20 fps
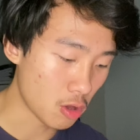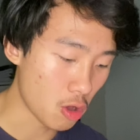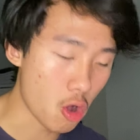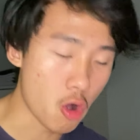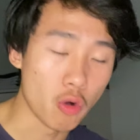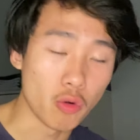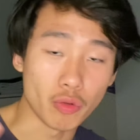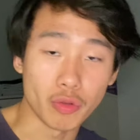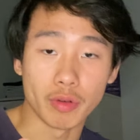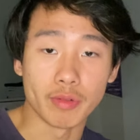
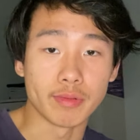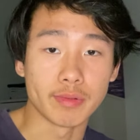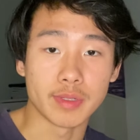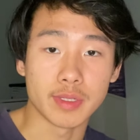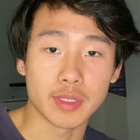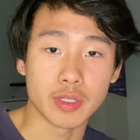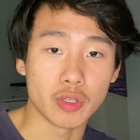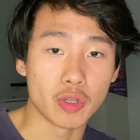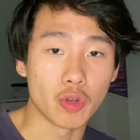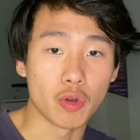all
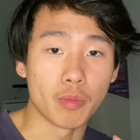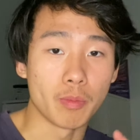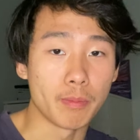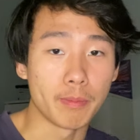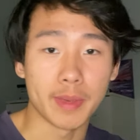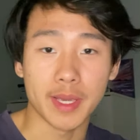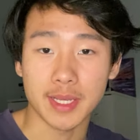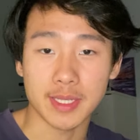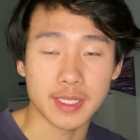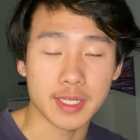those
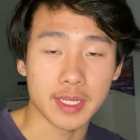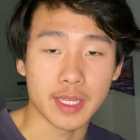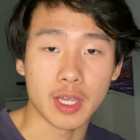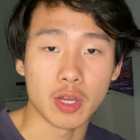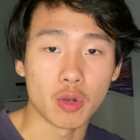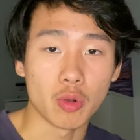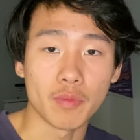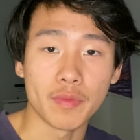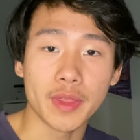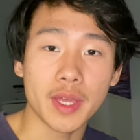mixing,
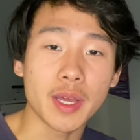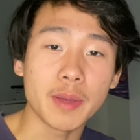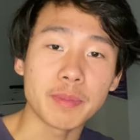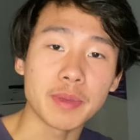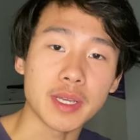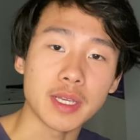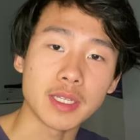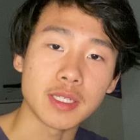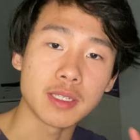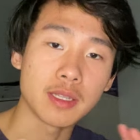all of that,
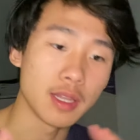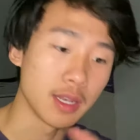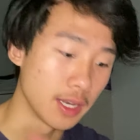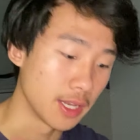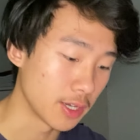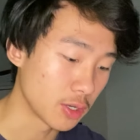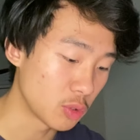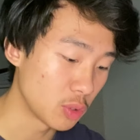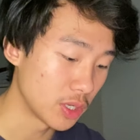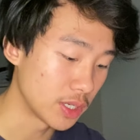because the
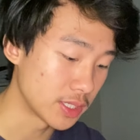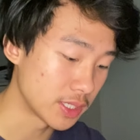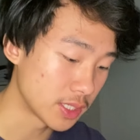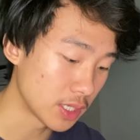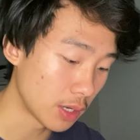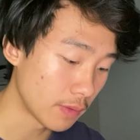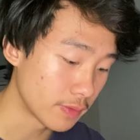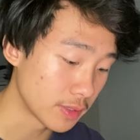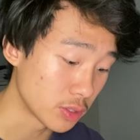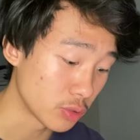liquid
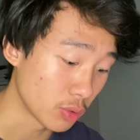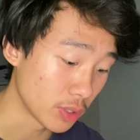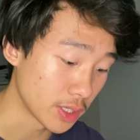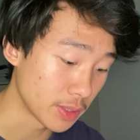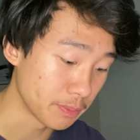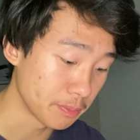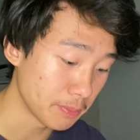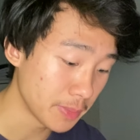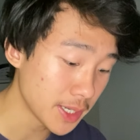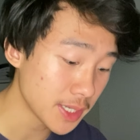itself is already
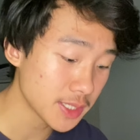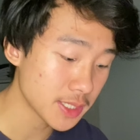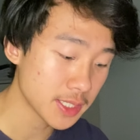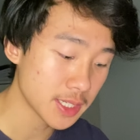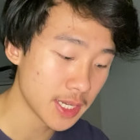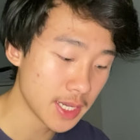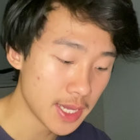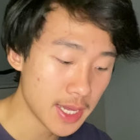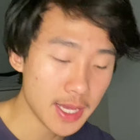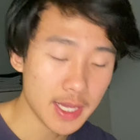mixed,
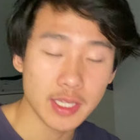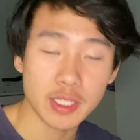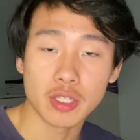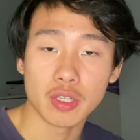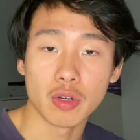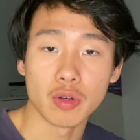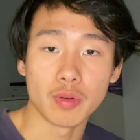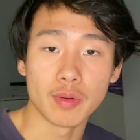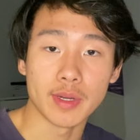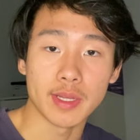
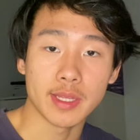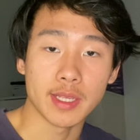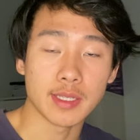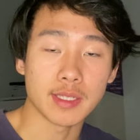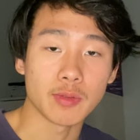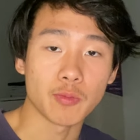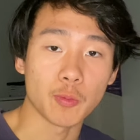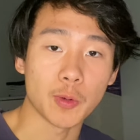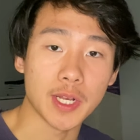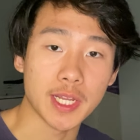so it
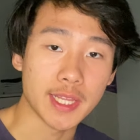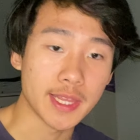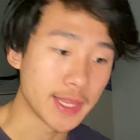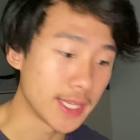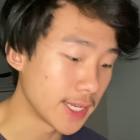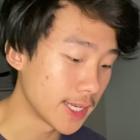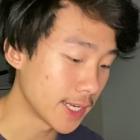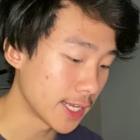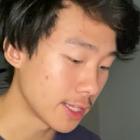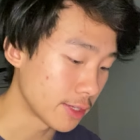doesn't really
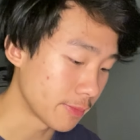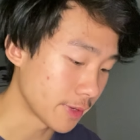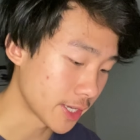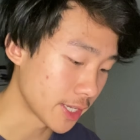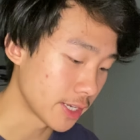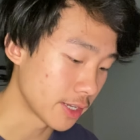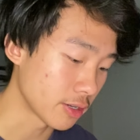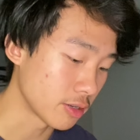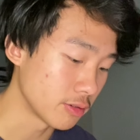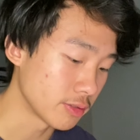need any
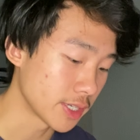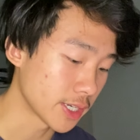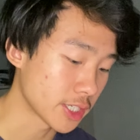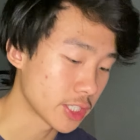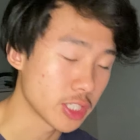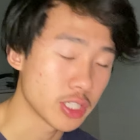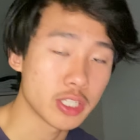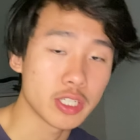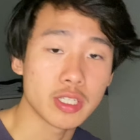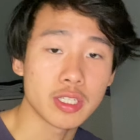mechanical
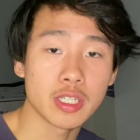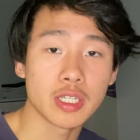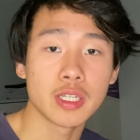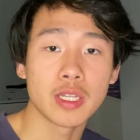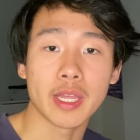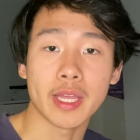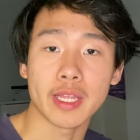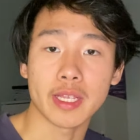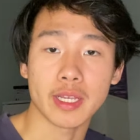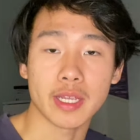digestion,
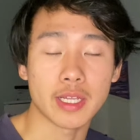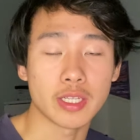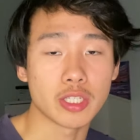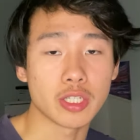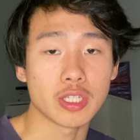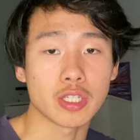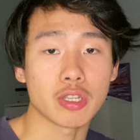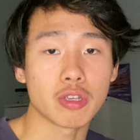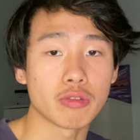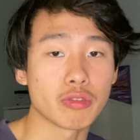and it can
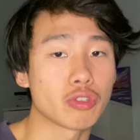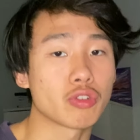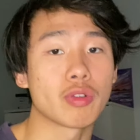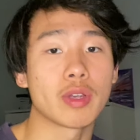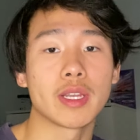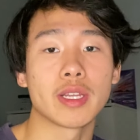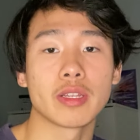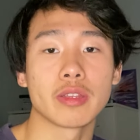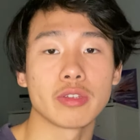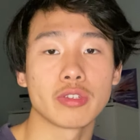just go
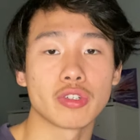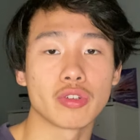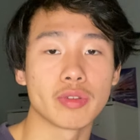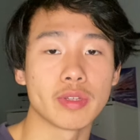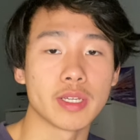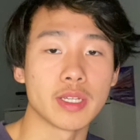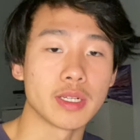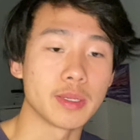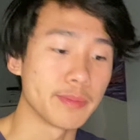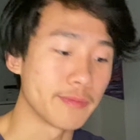straight in the
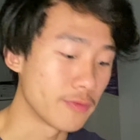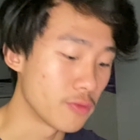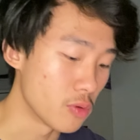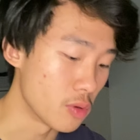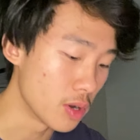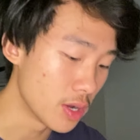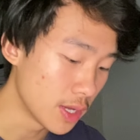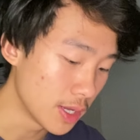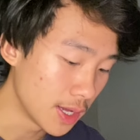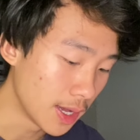duodenum
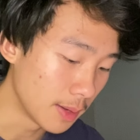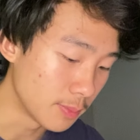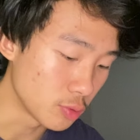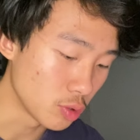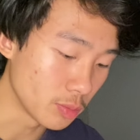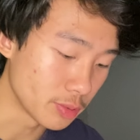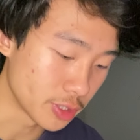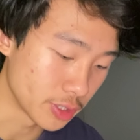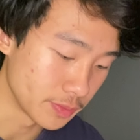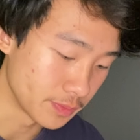for
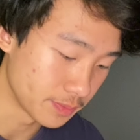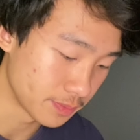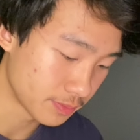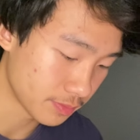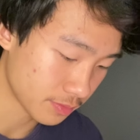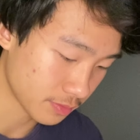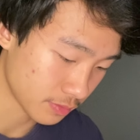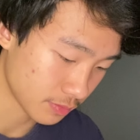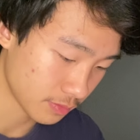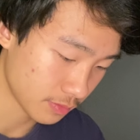absorption.
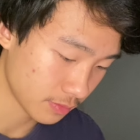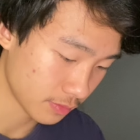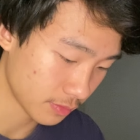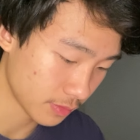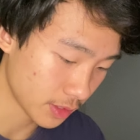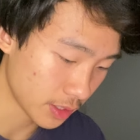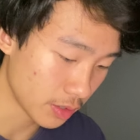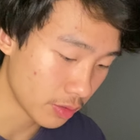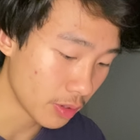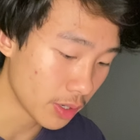
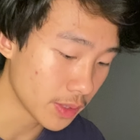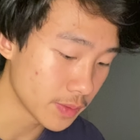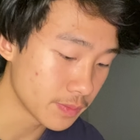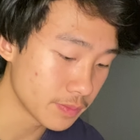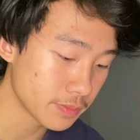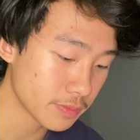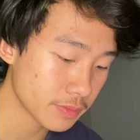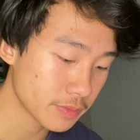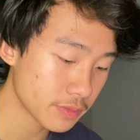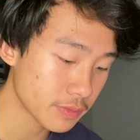All right,
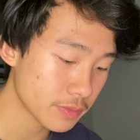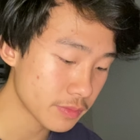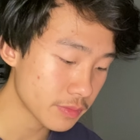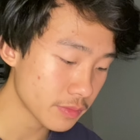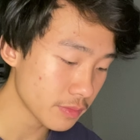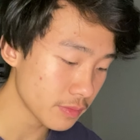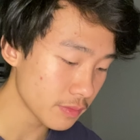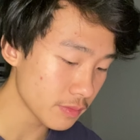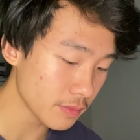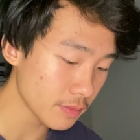
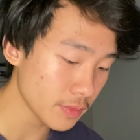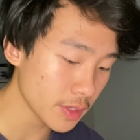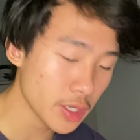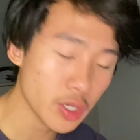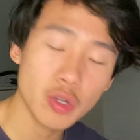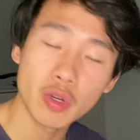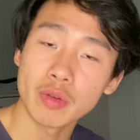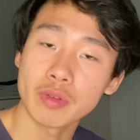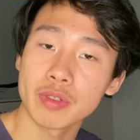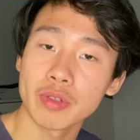
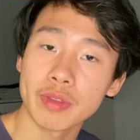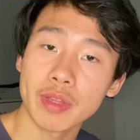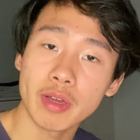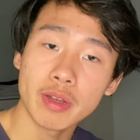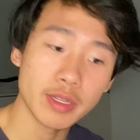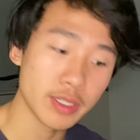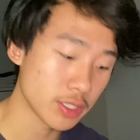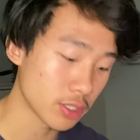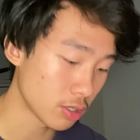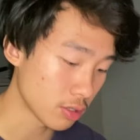cool. So now
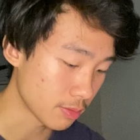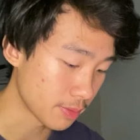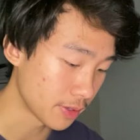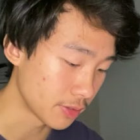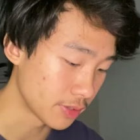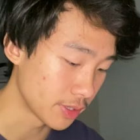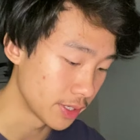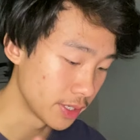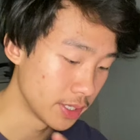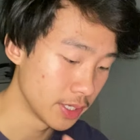let's talk
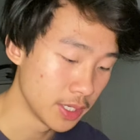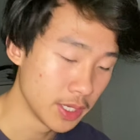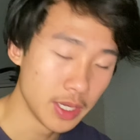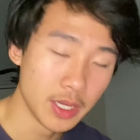about the